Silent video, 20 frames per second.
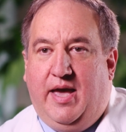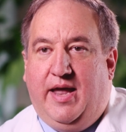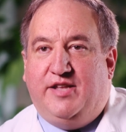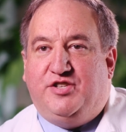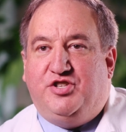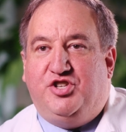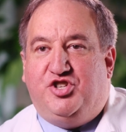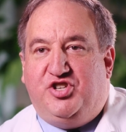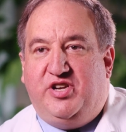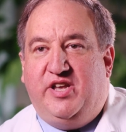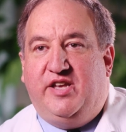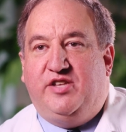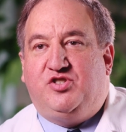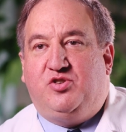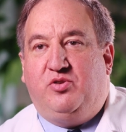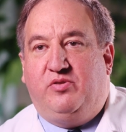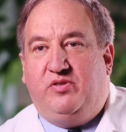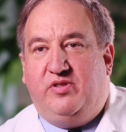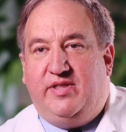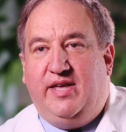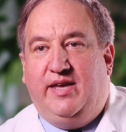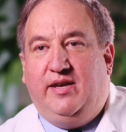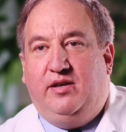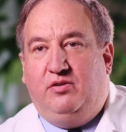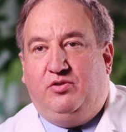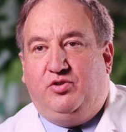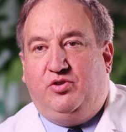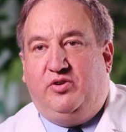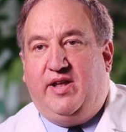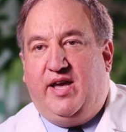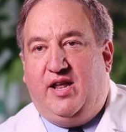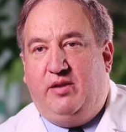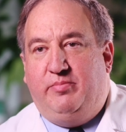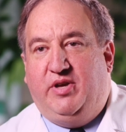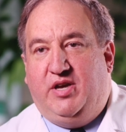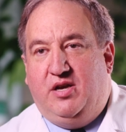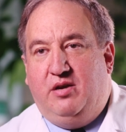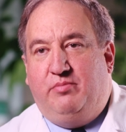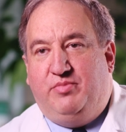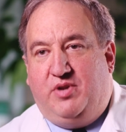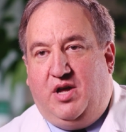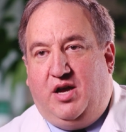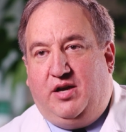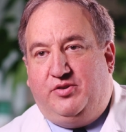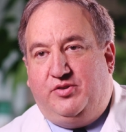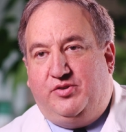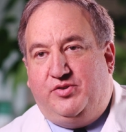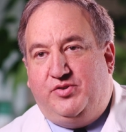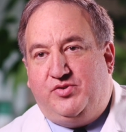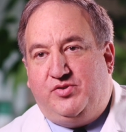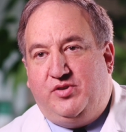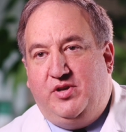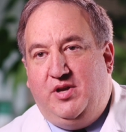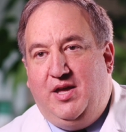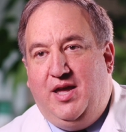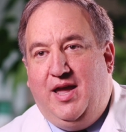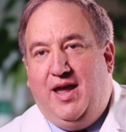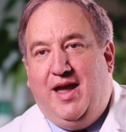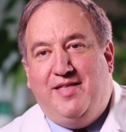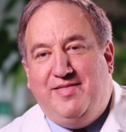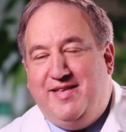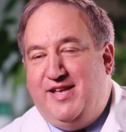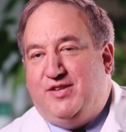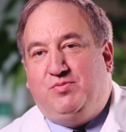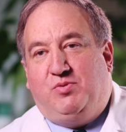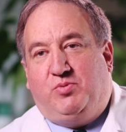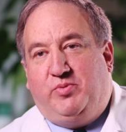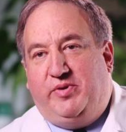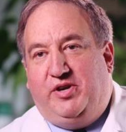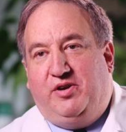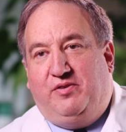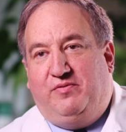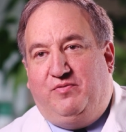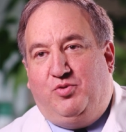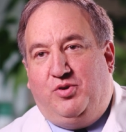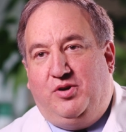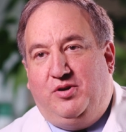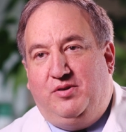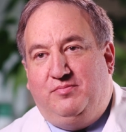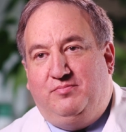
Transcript: And it's a chance so that they can learn how to become doctors. And that's what we're here for.